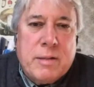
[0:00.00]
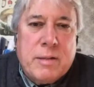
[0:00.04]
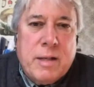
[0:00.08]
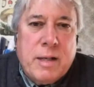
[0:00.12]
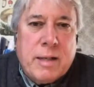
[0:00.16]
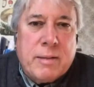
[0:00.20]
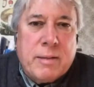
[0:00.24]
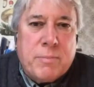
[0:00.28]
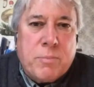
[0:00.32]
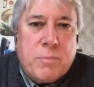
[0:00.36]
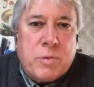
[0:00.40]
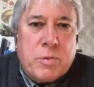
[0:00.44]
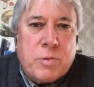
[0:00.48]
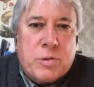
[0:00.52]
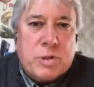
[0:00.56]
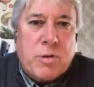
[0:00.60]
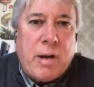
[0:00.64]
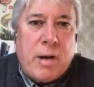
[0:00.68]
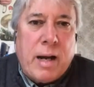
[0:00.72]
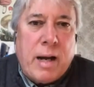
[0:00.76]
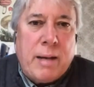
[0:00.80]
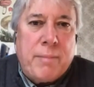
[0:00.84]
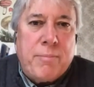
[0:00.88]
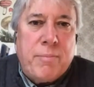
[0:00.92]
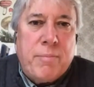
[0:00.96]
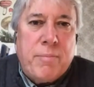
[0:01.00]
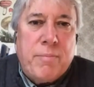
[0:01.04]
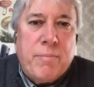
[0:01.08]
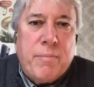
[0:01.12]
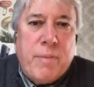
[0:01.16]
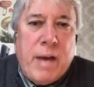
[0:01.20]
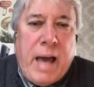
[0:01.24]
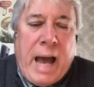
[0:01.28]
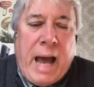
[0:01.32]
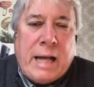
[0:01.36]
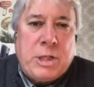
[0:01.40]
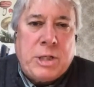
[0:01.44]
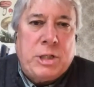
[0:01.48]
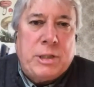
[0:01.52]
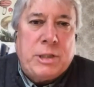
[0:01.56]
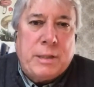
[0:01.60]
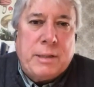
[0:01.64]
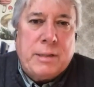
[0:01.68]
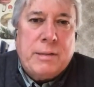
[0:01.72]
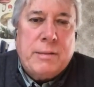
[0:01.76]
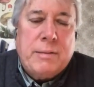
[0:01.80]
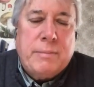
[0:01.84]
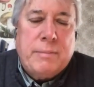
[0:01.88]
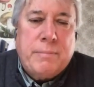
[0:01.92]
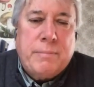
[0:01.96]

and prescribe action.